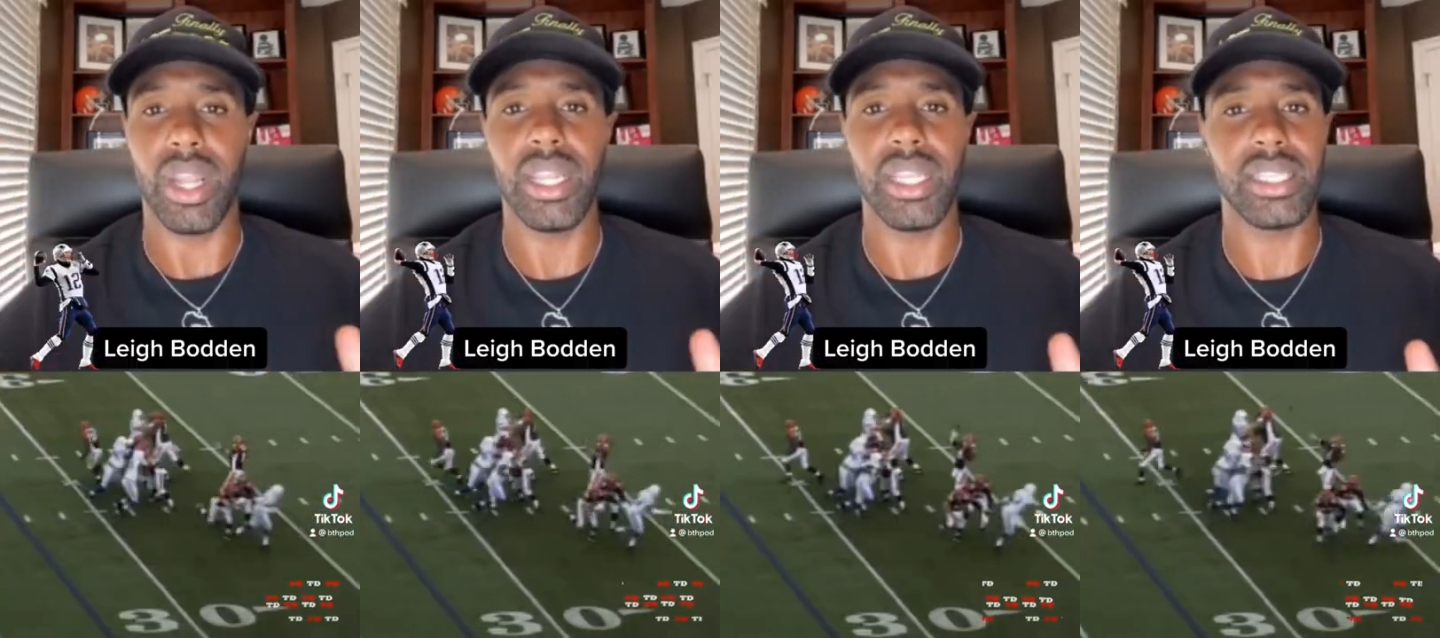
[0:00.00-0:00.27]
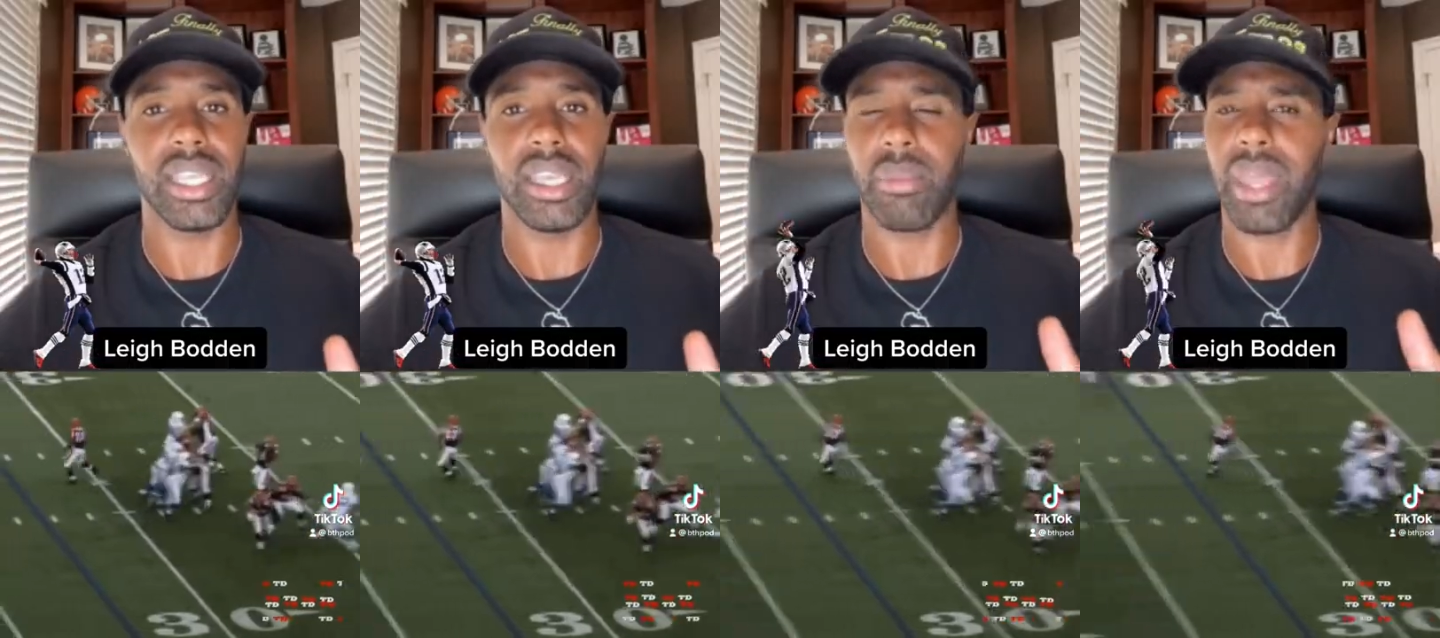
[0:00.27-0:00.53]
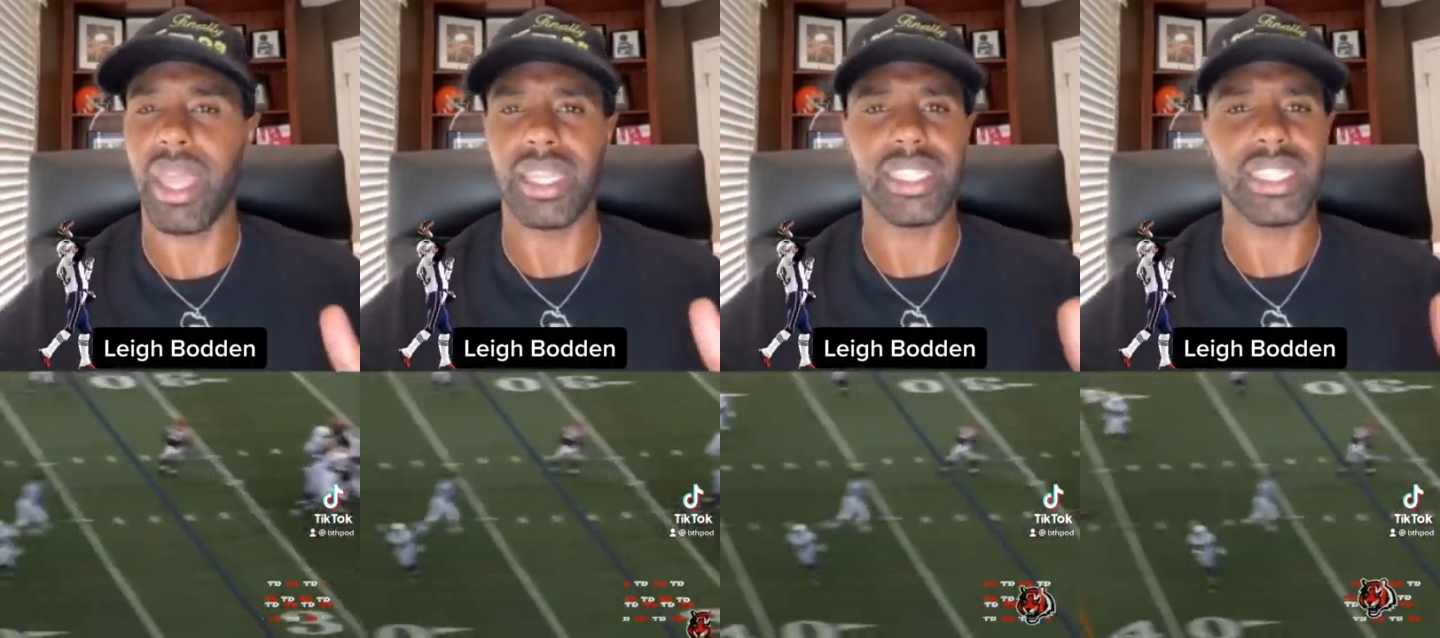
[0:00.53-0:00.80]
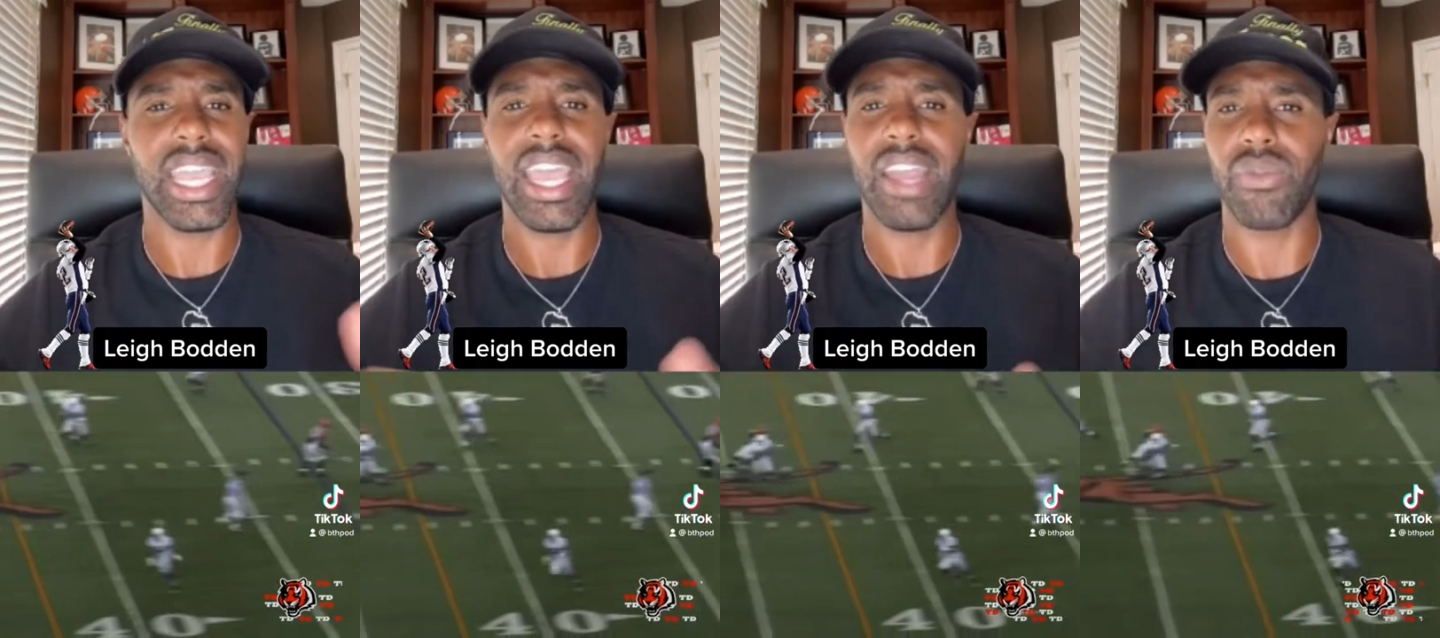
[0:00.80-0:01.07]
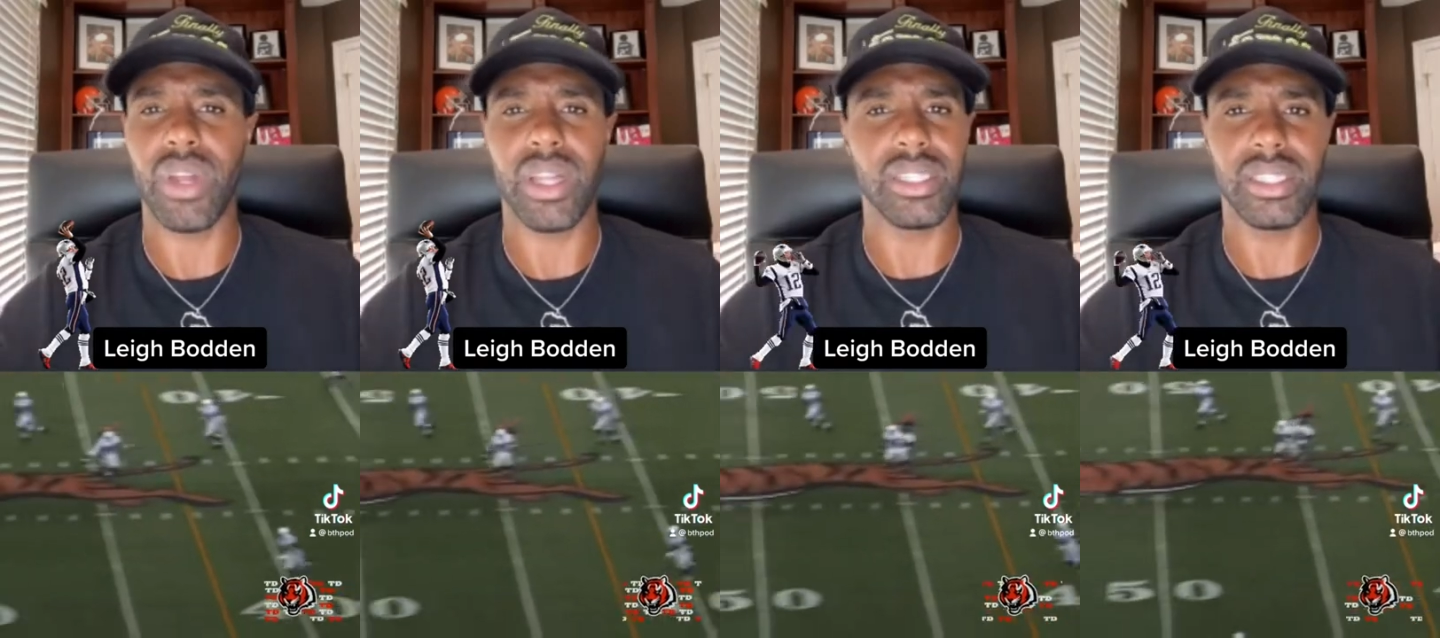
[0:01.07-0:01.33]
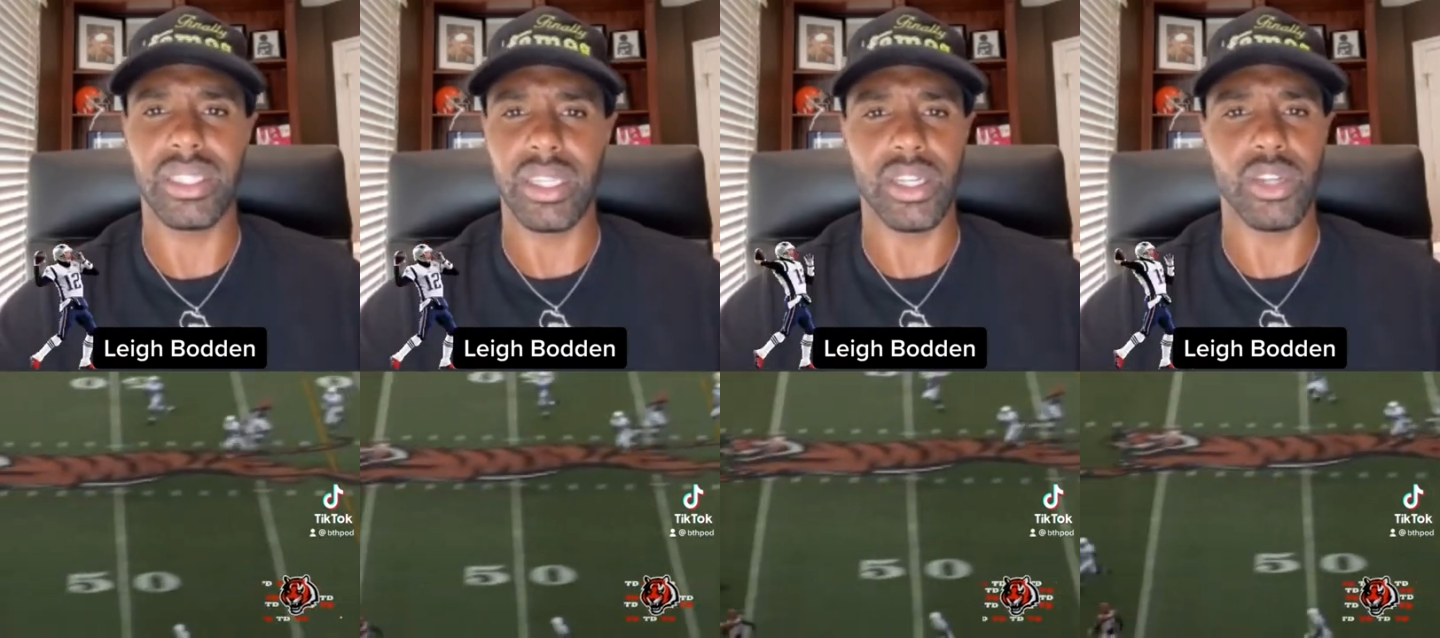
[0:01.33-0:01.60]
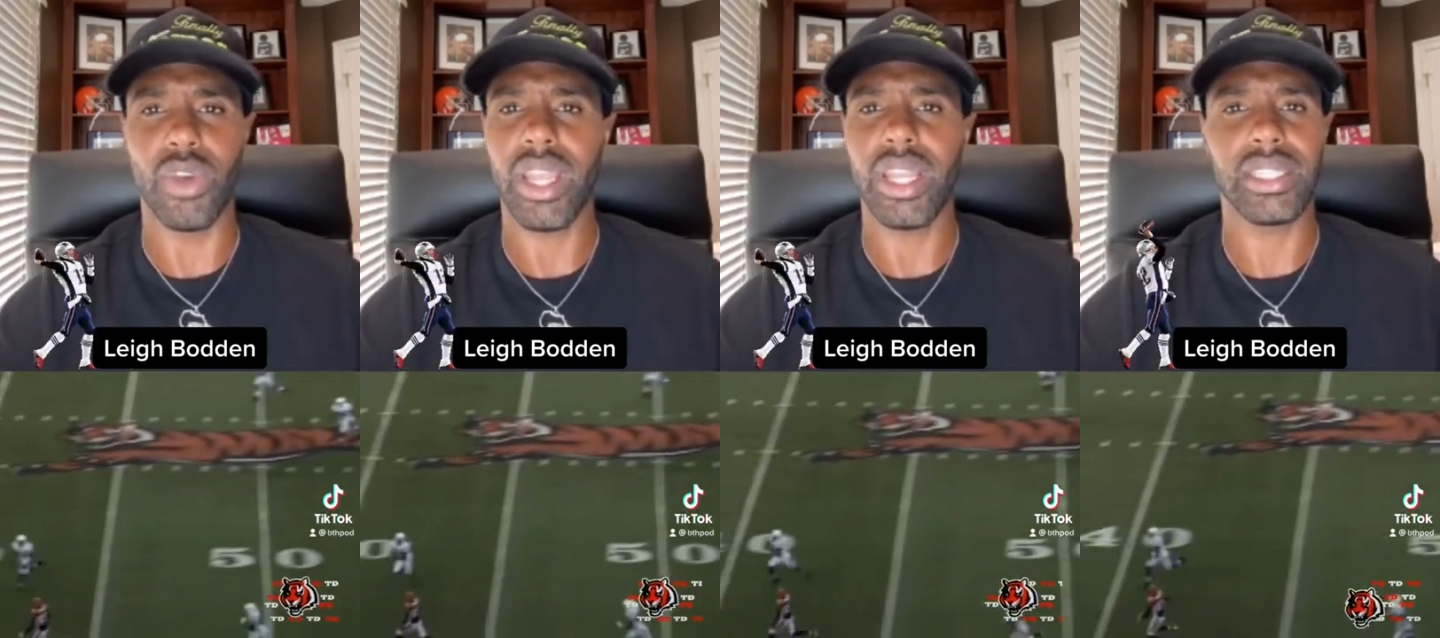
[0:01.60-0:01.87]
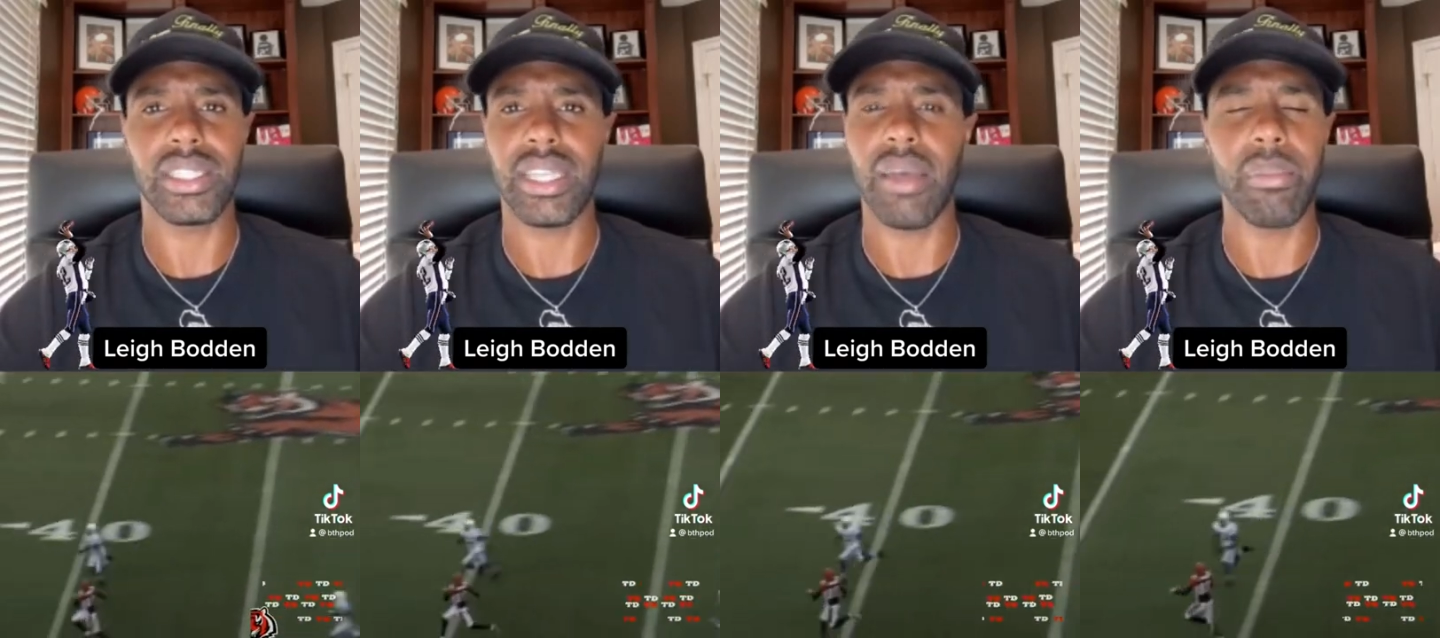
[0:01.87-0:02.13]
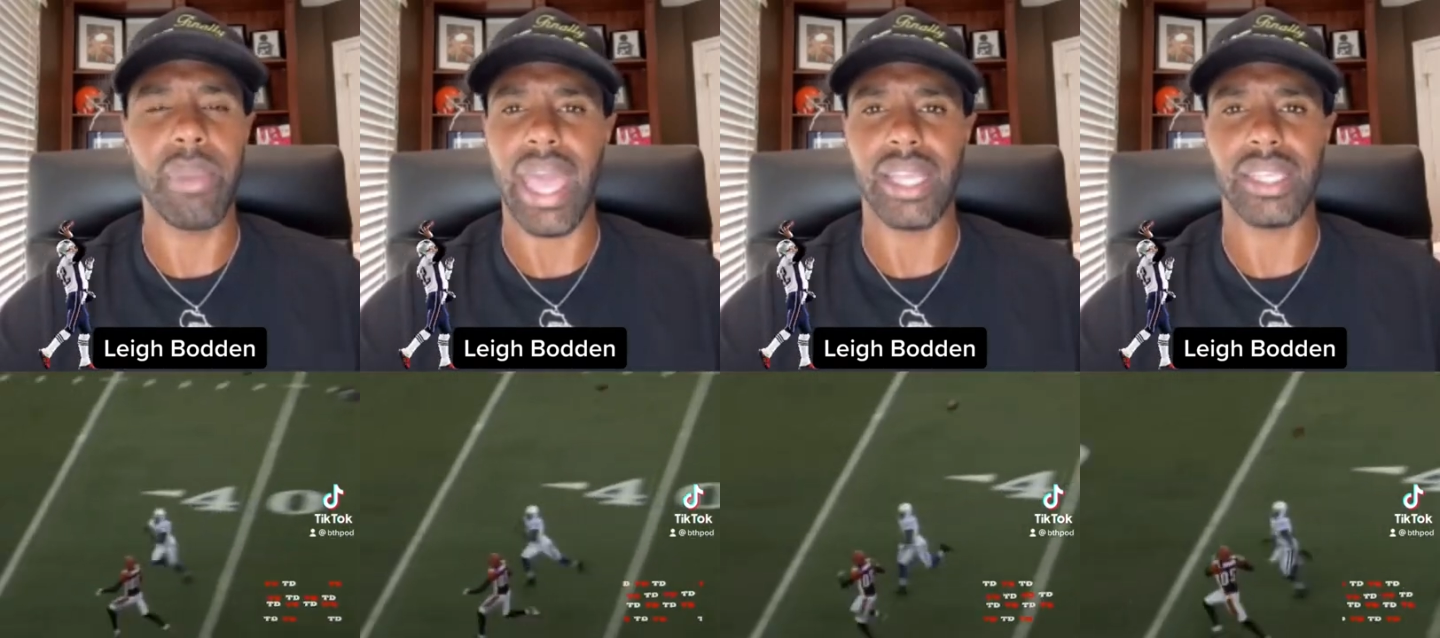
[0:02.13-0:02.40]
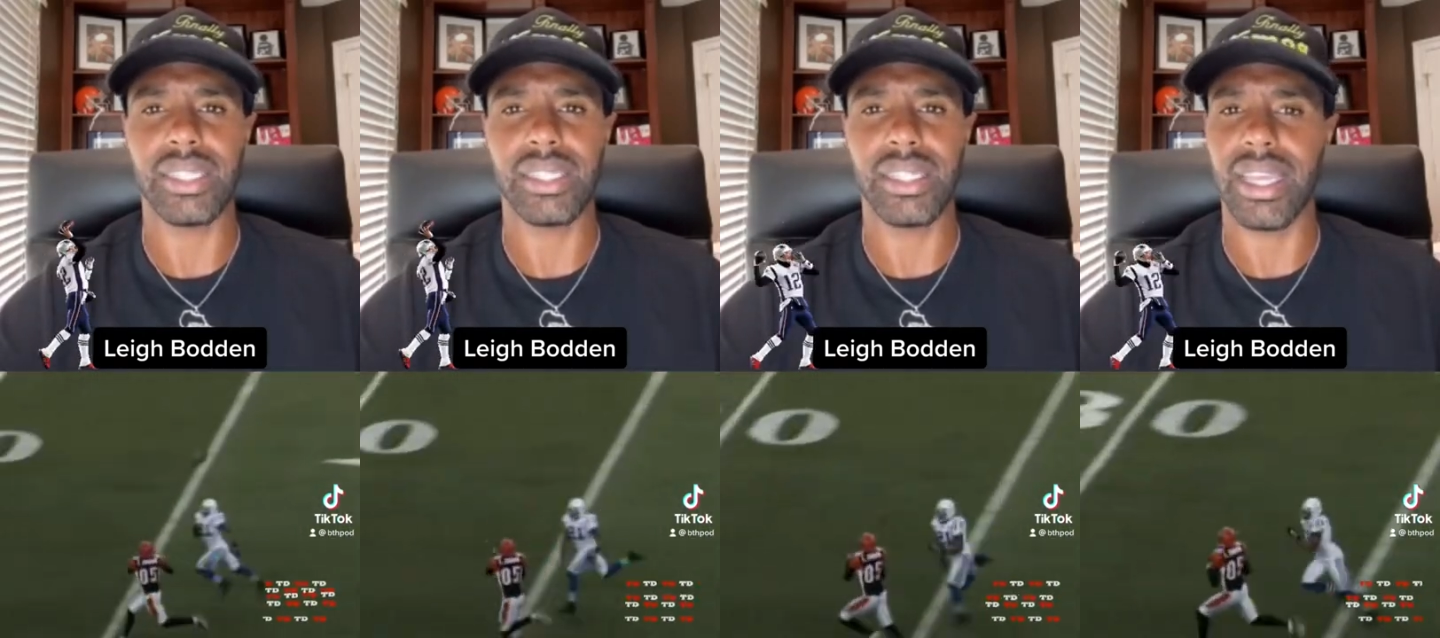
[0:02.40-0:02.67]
said, man, Chad runs the greatest comebacks.